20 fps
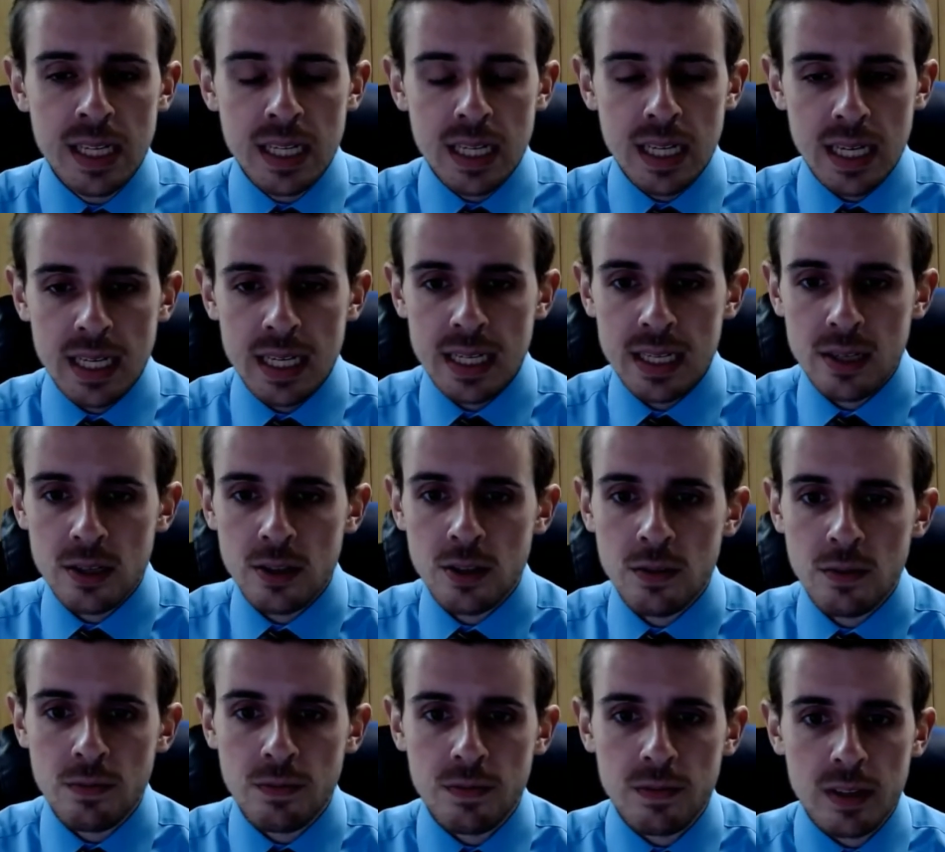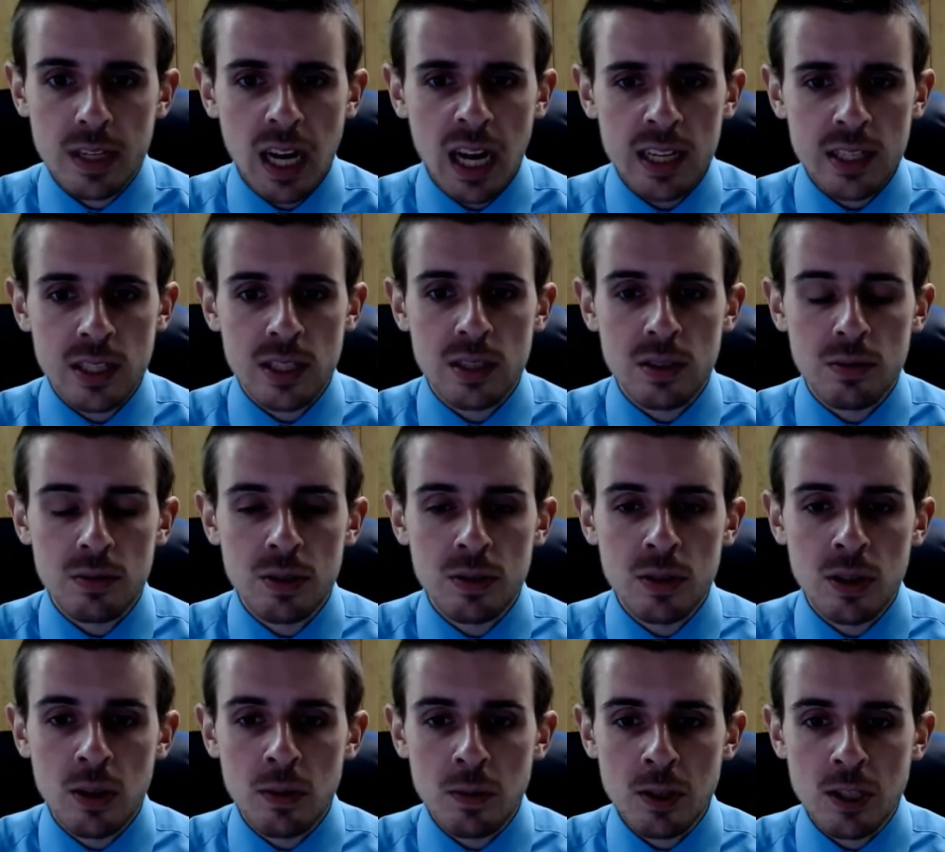Uh, or you've got to do. You
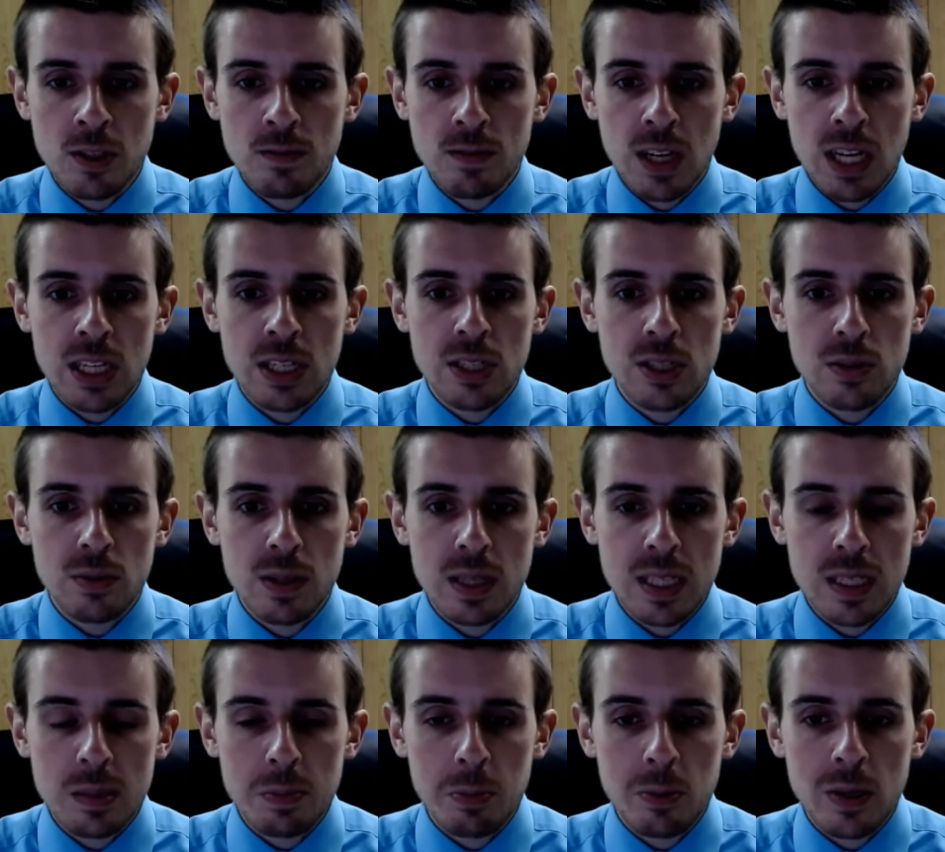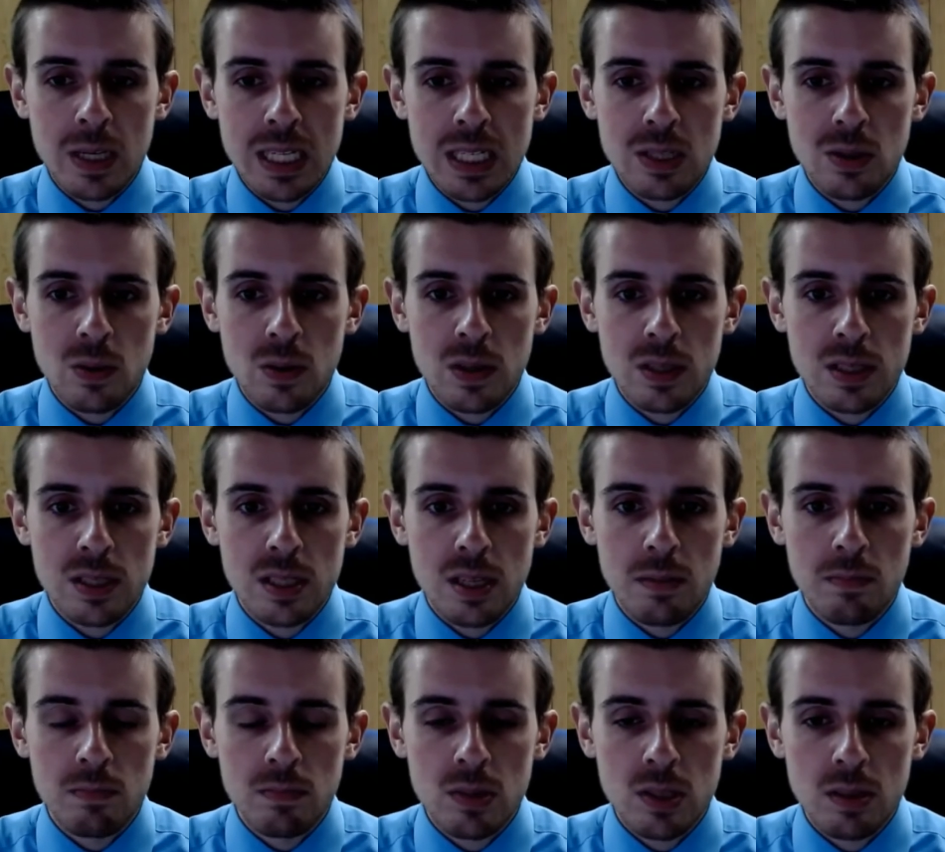know what you've got to do at this point or
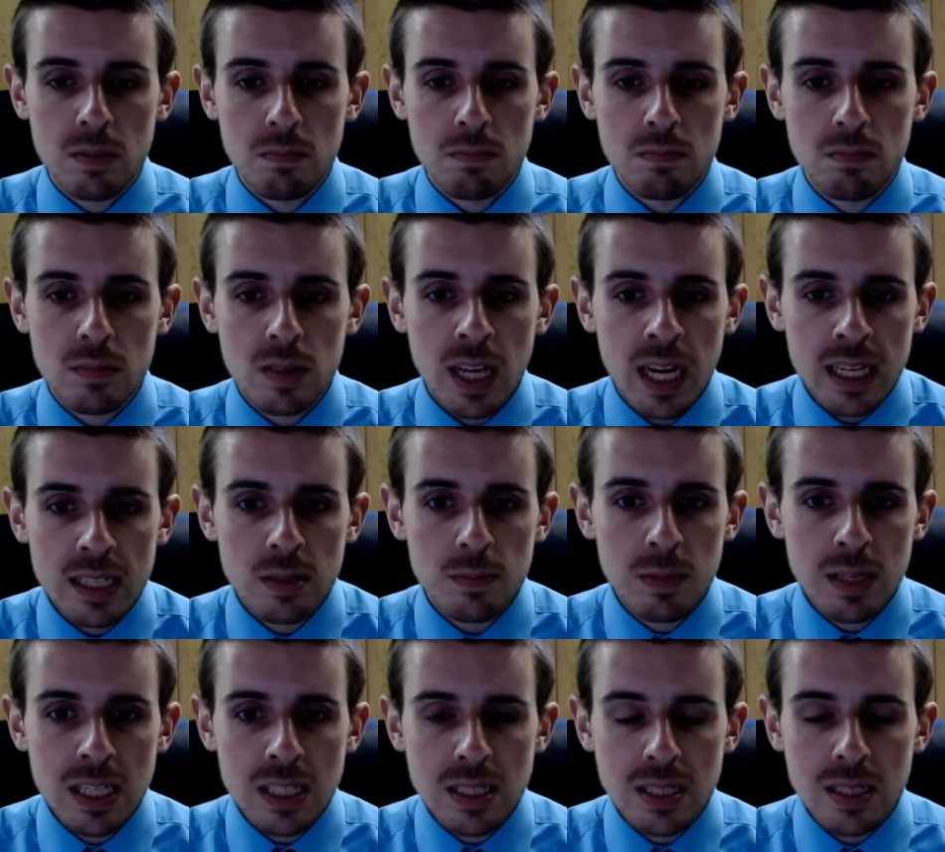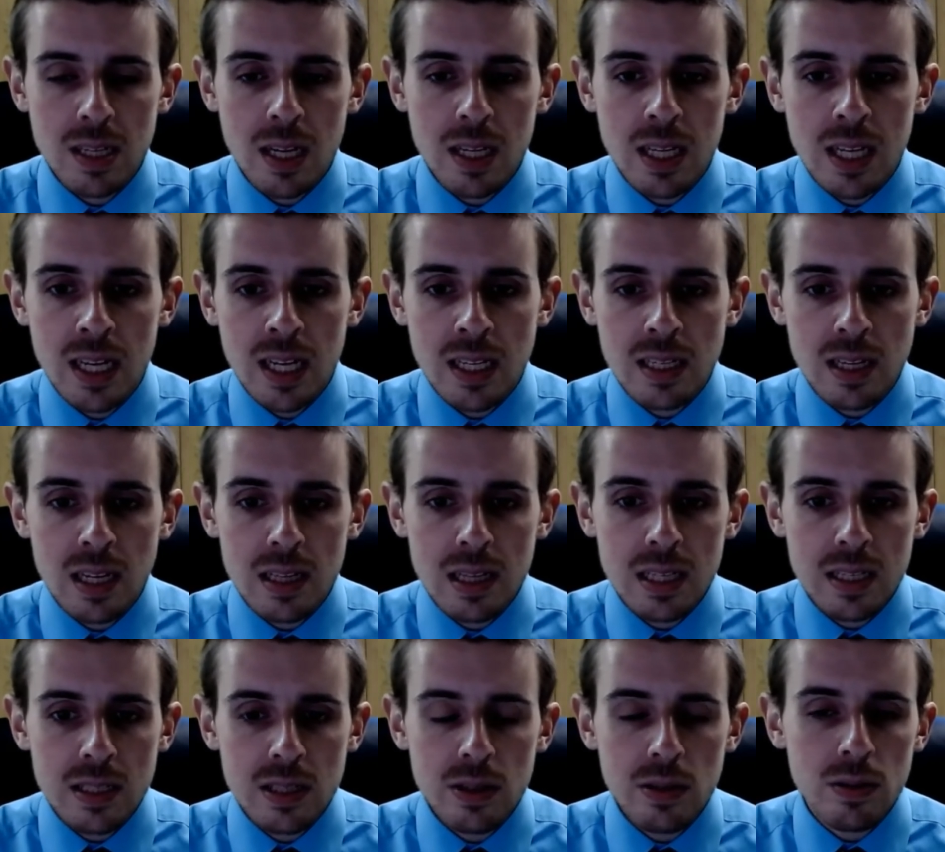some, some last minute studying,
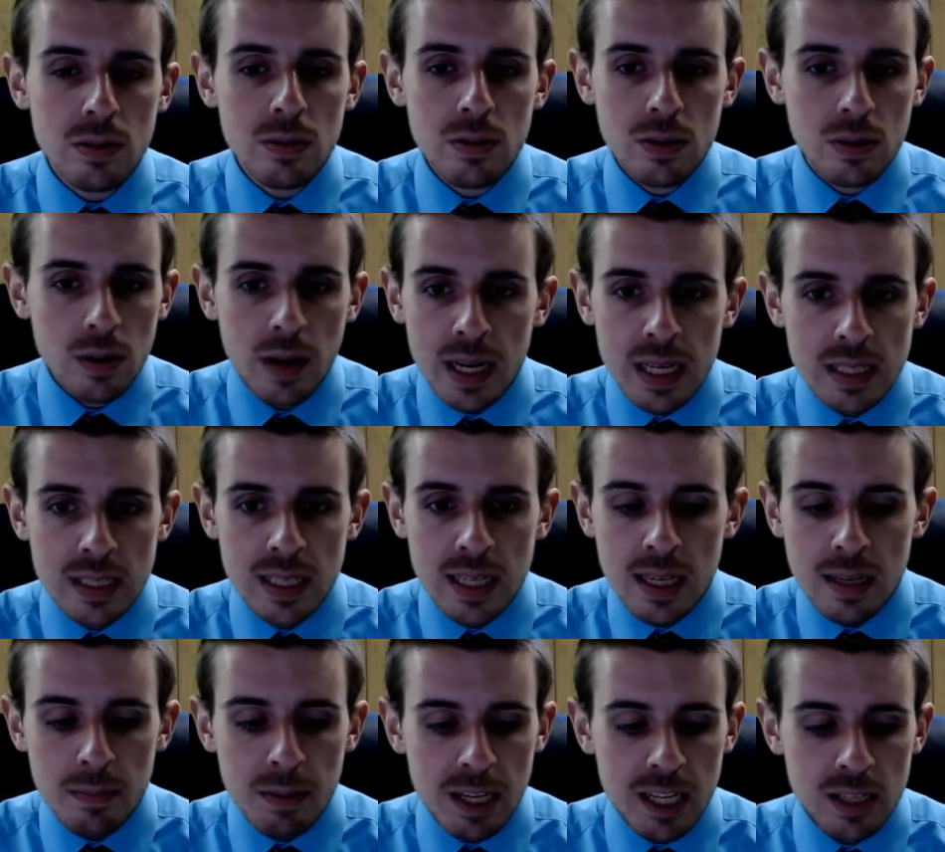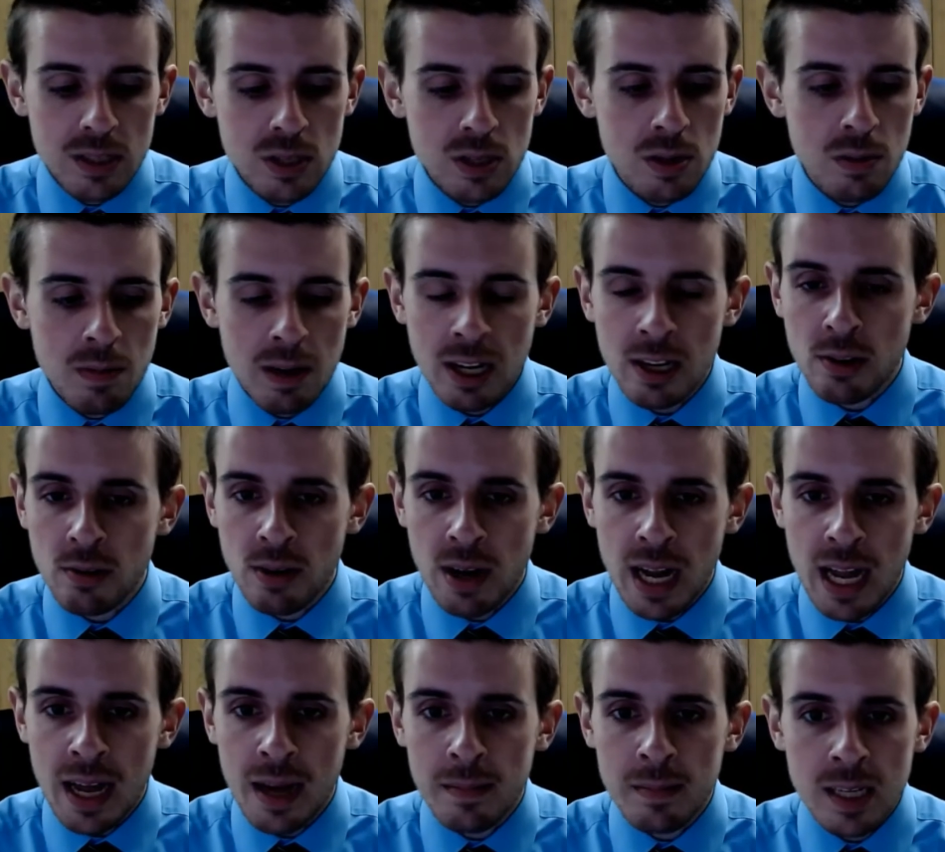nothing too crazy because you don't want to
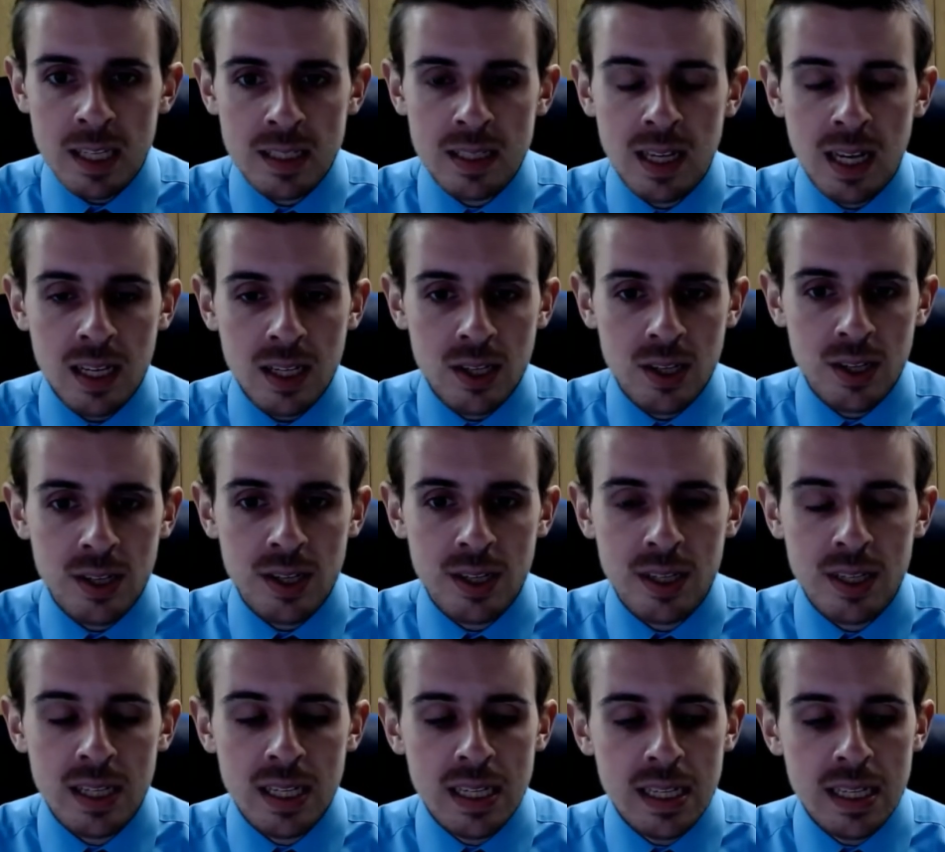cram. That's not good.